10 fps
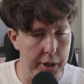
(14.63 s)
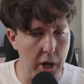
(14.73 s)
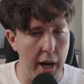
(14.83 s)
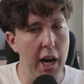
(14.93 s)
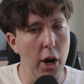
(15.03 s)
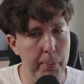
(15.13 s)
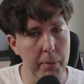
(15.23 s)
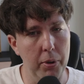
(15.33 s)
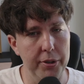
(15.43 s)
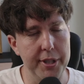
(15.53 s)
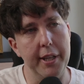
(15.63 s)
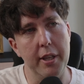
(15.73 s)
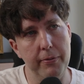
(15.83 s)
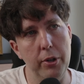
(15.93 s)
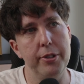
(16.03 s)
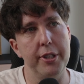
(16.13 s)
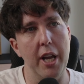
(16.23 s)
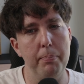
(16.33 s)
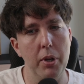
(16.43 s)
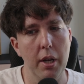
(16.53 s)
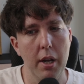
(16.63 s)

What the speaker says: trying to help people take their first step.